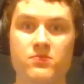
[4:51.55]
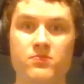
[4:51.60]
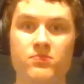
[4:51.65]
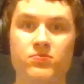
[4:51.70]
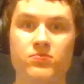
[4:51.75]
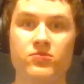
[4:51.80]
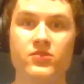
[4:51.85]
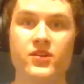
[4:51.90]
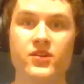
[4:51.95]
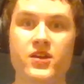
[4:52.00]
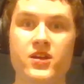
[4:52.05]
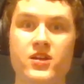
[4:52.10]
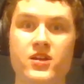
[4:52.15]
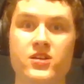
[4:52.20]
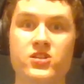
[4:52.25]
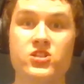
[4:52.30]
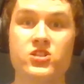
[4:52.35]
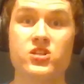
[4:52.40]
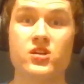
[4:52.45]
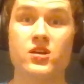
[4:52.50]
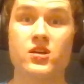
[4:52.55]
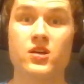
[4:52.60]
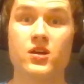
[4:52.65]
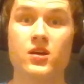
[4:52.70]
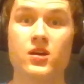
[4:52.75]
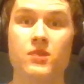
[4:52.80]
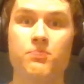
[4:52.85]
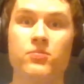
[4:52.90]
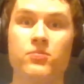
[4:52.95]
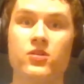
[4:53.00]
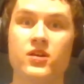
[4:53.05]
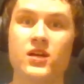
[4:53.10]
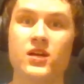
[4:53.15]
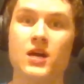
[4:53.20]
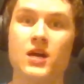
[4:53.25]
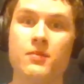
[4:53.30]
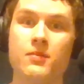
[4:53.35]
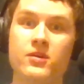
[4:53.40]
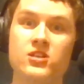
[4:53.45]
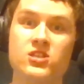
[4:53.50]
please uh, put
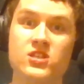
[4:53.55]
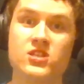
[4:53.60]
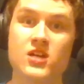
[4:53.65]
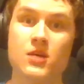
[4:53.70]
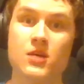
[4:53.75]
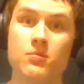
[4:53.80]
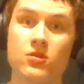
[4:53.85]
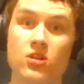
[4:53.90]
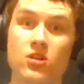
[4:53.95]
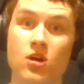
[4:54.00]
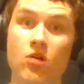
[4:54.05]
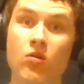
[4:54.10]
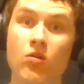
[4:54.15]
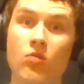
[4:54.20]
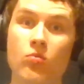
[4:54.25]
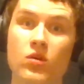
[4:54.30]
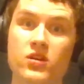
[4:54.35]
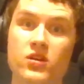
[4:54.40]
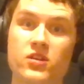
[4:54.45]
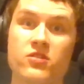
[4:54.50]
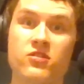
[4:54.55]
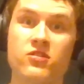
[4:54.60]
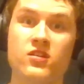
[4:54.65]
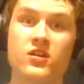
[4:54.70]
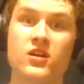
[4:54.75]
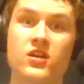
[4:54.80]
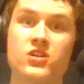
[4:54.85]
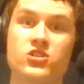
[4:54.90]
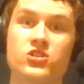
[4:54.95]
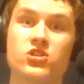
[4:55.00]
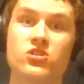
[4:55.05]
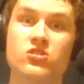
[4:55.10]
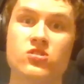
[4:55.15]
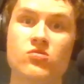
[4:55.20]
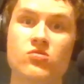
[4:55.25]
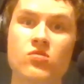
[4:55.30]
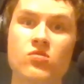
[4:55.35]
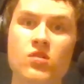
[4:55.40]
comments down below on what you think I should do.